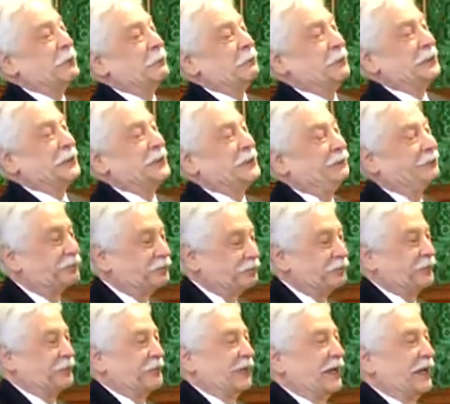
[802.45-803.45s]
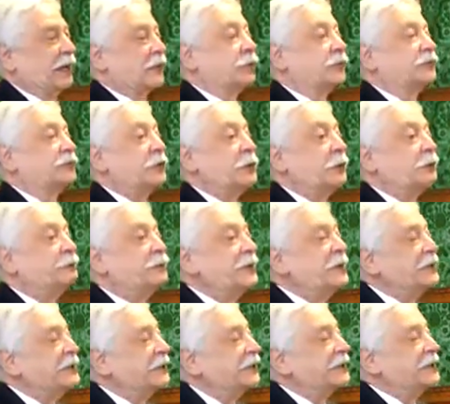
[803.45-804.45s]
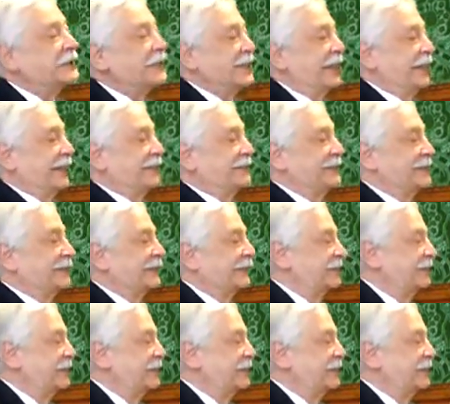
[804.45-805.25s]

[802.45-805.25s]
people are of the opinion that